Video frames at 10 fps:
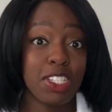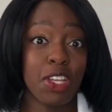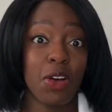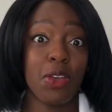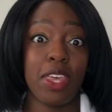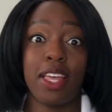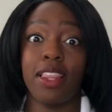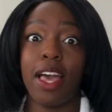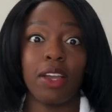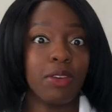So they
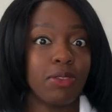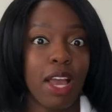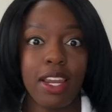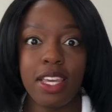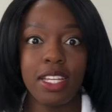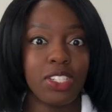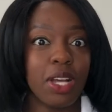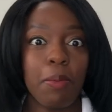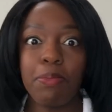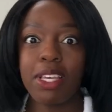like running,
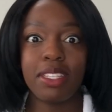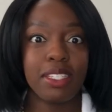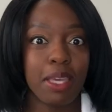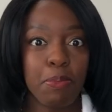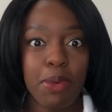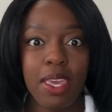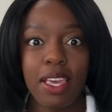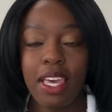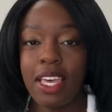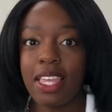jumping, skipping.